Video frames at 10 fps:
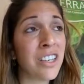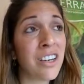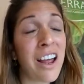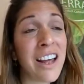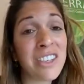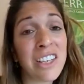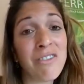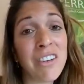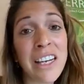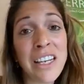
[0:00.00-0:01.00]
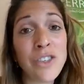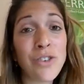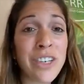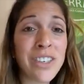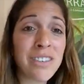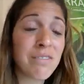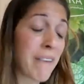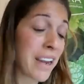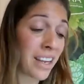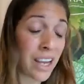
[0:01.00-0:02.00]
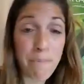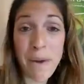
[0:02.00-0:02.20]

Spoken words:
and I actually really enjoy just making it